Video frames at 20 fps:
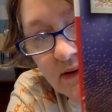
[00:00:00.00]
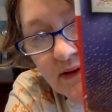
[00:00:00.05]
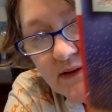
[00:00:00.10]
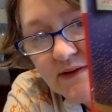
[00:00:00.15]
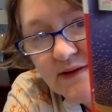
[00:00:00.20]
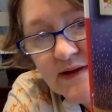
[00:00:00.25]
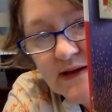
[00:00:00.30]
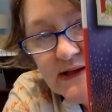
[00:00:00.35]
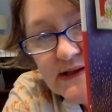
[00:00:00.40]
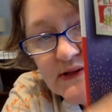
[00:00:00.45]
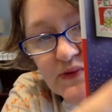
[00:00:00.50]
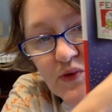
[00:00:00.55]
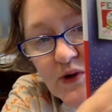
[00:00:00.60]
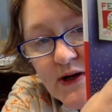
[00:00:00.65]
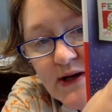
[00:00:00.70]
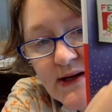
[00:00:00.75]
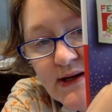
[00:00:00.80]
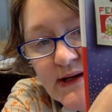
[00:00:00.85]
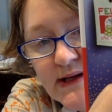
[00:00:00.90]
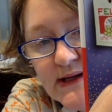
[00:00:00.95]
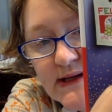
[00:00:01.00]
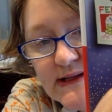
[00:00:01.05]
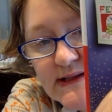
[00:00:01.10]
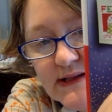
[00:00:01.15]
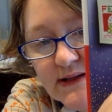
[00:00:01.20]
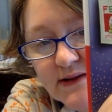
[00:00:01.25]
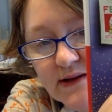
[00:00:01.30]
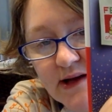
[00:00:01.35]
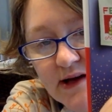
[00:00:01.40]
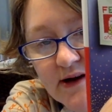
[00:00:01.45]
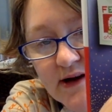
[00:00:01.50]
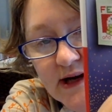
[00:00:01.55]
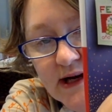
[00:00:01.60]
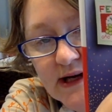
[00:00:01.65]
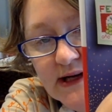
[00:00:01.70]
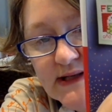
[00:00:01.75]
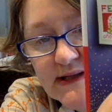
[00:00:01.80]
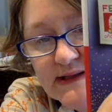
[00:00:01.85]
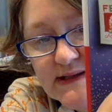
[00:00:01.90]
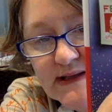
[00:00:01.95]
This one is
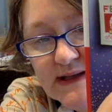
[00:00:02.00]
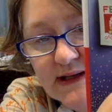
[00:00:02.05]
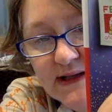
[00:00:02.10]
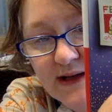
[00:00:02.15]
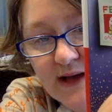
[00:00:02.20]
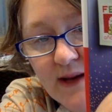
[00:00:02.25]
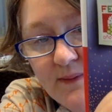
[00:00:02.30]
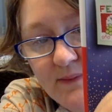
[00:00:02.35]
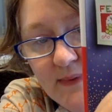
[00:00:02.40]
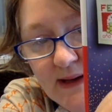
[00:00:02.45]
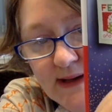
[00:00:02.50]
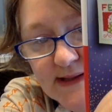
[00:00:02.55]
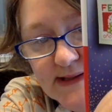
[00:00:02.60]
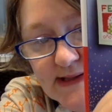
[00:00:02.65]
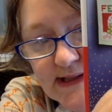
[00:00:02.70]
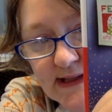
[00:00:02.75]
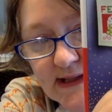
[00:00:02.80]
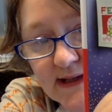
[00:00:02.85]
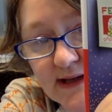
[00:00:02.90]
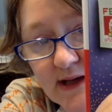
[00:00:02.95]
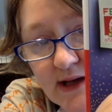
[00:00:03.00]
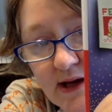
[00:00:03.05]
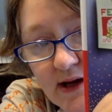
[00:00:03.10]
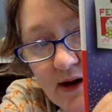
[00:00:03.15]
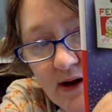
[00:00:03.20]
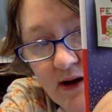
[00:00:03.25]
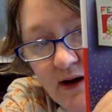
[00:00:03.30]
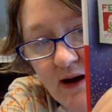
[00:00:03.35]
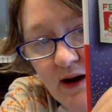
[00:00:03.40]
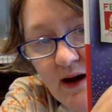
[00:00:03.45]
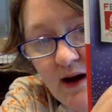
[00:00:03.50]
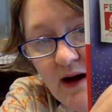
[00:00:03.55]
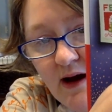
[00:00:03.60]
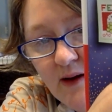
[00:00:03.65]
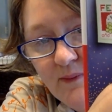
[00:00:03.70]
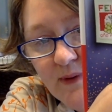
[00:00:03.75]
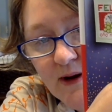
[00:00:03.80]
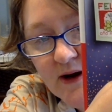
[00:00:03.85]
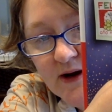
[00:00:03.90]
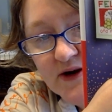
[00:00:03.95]
hilarious and amazing. Uh,
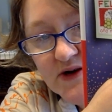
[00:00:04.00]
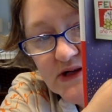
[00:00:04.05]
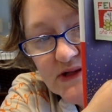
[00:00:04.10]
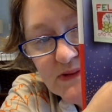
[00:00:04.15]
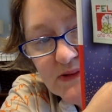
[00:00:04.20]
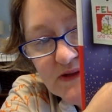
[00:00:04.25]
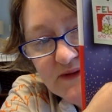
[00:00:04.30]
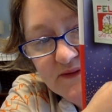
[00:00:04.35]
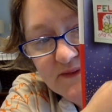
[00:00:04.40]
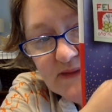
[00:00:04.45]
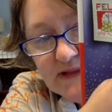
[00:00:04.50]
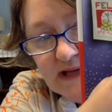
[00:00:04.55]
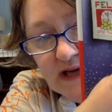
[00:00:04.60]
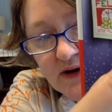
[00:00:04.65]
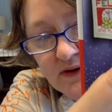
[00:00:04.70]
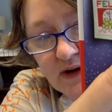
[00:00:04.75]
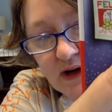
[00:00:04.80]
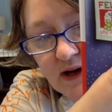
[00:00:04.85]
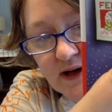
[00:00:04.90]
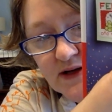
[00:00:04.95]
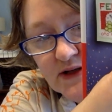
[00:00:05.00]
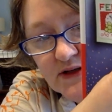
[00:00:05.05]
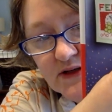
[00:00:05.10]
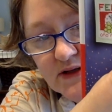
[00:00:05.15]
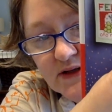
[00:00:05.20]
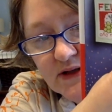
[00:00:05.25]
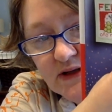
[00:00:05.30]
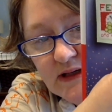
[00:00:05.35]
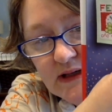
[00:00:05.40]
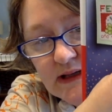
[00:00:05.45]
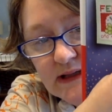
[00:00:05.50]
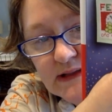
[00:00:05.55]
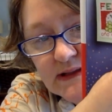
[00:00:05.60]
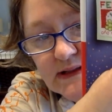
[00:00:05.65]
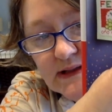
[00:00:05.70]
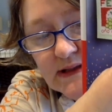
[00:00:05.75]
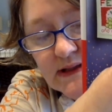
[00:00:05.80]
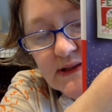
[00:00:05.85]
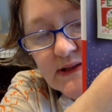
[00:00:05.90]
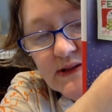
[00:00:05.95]
Merry Christmas from Down Under.
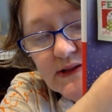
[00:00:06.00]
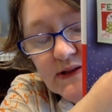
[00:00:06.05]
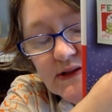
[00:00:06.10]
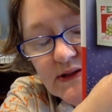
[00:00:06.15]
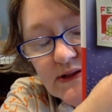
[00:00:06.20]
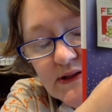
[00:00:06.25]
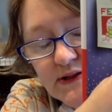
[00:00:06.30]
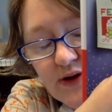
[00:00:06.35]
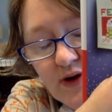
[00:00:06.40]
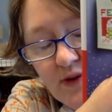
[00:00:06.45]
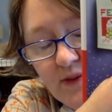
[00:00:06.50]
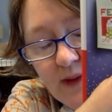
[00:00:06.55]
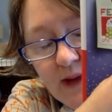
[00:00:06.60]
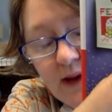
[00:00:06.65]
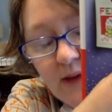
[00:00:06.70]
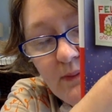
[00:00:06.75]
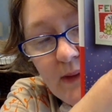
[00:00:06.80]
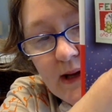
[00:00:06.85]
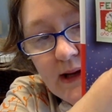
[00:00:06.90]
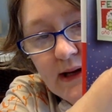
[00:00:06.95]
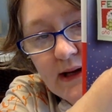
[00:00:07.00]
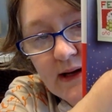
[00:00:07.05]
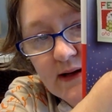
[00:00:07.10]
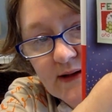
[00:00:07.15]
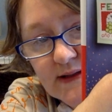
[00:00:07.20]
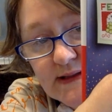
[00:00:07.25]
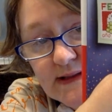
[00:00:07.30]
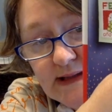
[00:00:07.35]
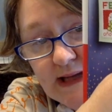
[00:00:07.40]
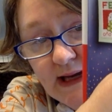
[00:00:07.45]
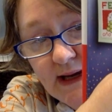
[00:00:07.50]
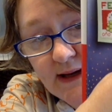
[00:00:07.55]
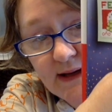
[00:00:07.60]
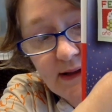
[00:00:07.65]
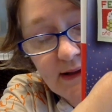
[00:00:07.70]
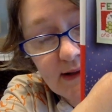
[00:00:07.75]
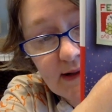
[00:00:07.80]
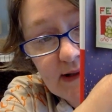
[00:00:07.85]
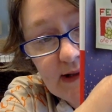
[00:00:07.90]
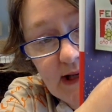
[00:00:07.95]
It's a snowman made out of
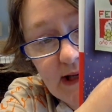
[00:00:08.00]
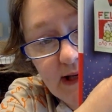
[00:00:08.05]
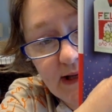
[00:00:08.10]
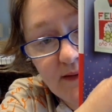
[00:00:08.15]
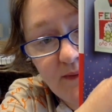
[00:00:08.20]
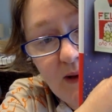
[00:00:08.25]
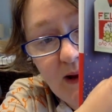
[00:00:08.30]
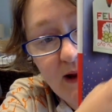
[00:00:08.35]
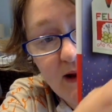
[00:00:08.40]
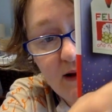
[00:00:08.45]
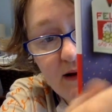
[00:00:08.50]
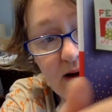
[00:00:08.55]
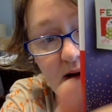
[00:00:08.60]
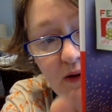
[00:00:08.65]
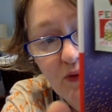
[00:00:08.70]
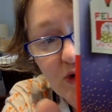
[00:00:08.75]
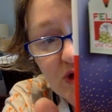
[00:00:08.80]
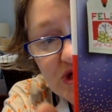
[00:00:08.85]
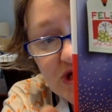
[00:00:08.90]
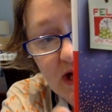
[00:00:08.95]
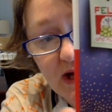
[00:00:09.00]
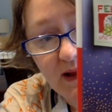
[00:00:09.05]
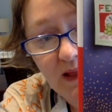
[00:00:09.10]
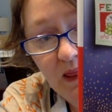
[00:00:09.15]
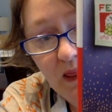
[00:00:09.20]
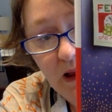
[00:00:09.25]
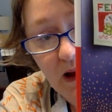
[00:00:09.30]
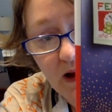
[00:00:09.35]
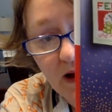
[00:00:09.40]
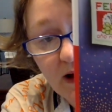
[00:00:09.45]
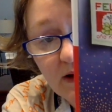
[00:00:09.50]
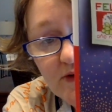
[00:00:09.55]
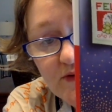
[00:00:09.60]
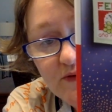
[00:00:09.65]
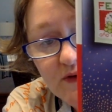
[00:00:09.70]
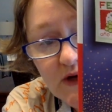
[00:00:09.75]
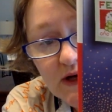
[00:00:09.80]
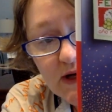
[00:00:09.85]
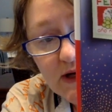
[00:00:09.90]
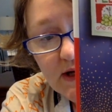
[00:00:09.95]
sand, a sandman, which I
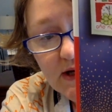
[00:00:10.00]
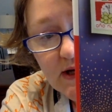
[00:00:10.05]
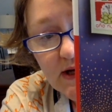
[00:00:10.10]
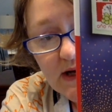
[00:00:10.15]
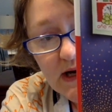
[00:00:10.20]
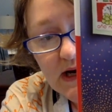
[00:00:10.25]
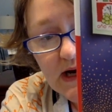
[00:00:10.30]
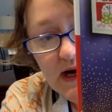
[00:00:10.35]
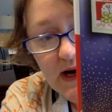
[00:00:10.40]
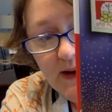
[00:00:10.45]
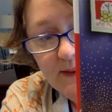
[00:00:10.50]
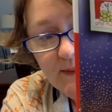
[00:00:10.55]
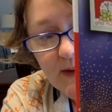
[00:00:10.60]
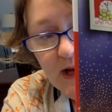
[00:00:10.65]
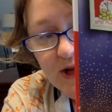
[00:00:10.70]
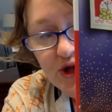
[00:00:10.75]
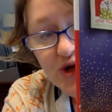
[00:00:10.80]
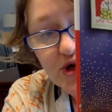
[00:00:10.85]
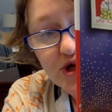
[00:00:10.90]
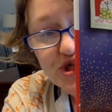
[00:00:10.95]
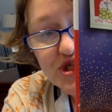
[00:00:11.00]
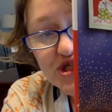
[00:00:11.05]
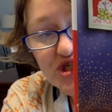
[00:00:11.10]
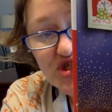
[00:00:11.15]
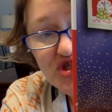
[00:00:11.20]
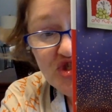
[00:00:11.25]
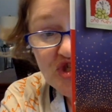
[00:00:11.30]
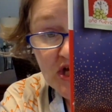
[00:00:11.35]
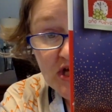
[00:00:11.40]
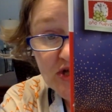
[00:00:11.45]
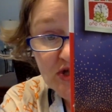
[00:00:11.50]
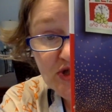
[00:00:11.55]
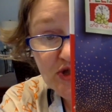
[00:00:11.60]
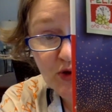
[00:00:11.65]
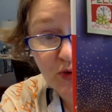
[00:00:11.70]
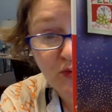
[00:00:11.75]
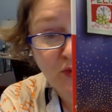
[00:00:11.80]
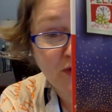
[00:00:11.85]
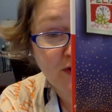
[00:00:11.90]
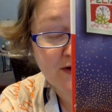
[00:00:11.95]
love. Um, and you could just change
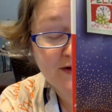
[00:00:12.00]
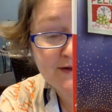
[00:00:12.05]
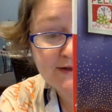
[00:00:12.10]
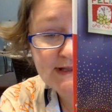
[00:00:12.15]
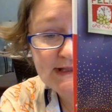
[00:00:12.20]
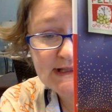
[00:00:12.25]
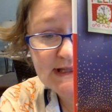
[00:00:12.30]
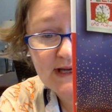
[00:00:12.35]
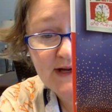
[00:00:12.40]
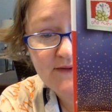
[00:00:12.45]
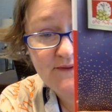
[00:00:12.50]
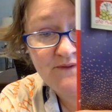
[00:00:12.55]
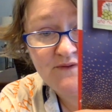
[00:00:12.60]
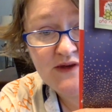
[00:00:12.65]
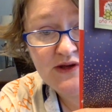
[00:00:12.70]
the words if